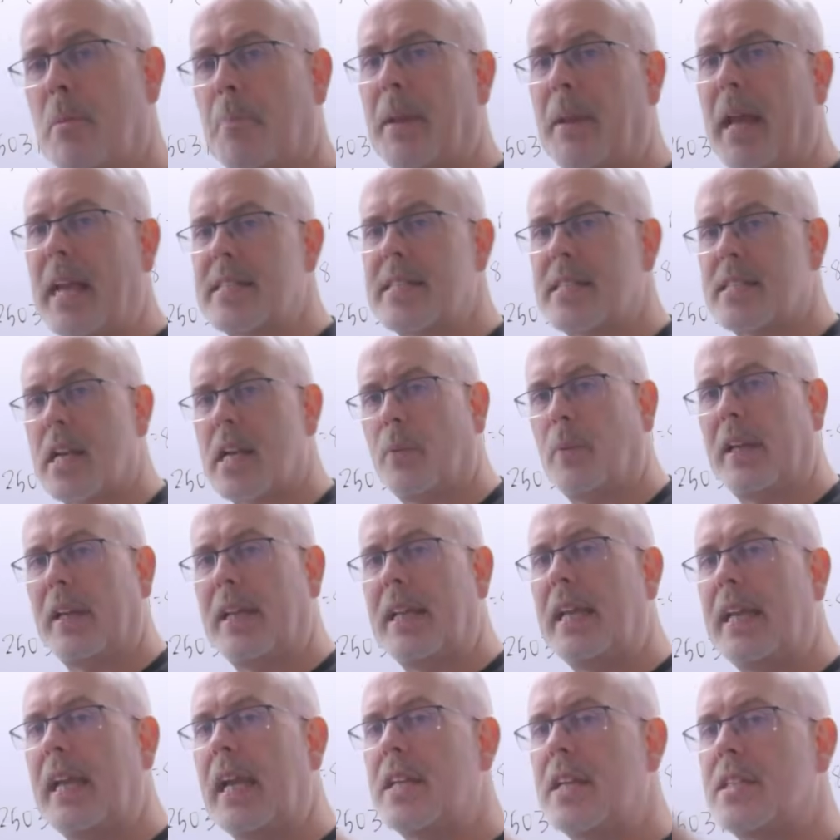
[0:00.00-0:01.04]
places I will
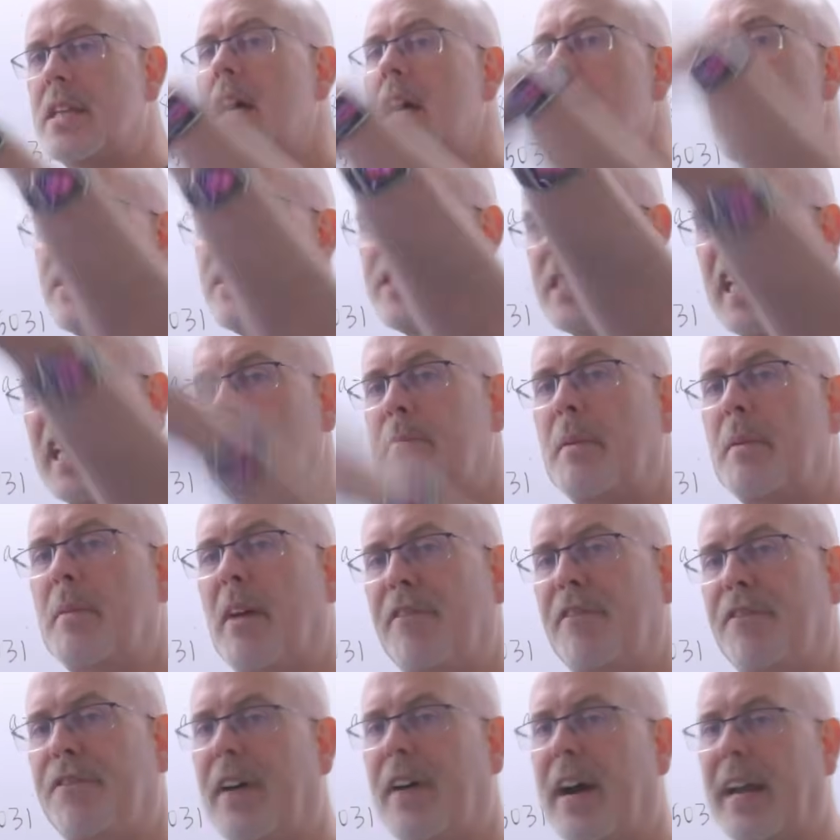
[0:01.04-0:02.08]
need to give me my
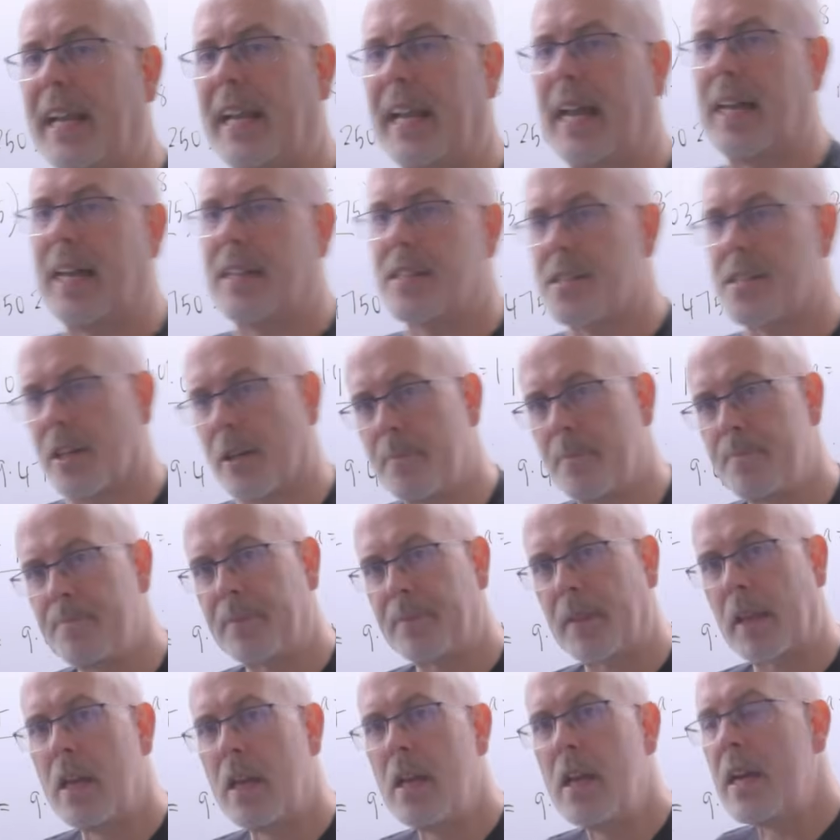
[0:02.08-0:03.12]
final answer.
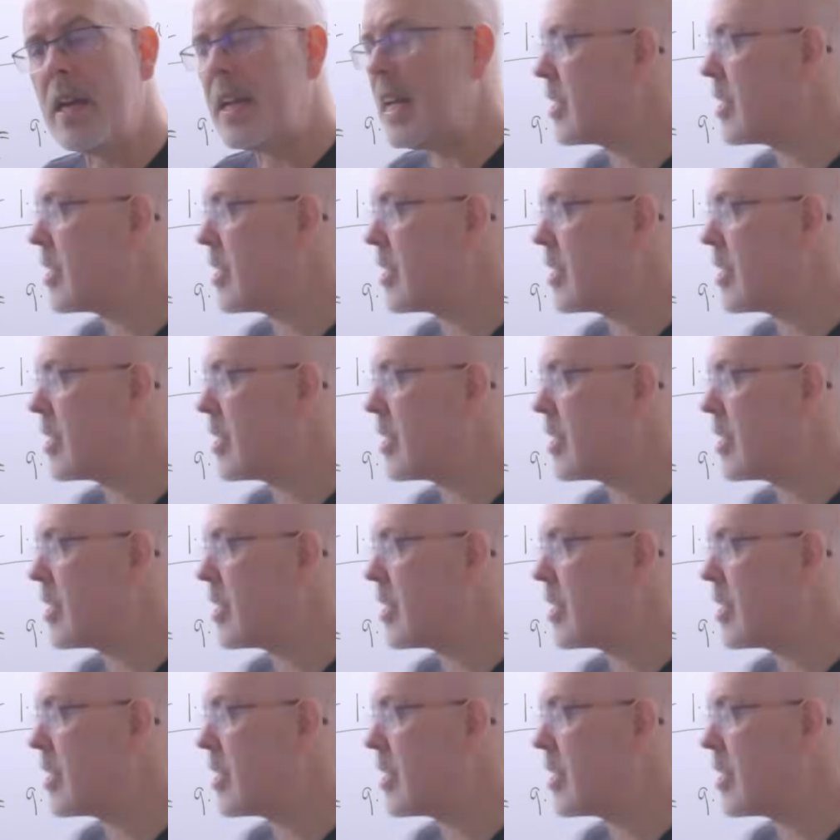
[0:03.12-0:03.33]
It